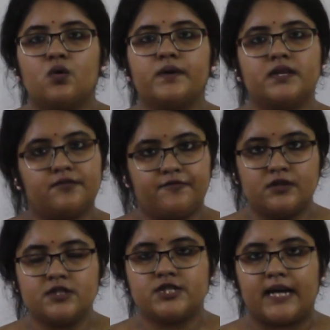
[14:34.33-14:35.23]
with the
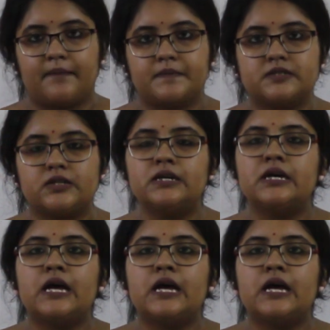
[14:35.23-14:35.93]
full chapter.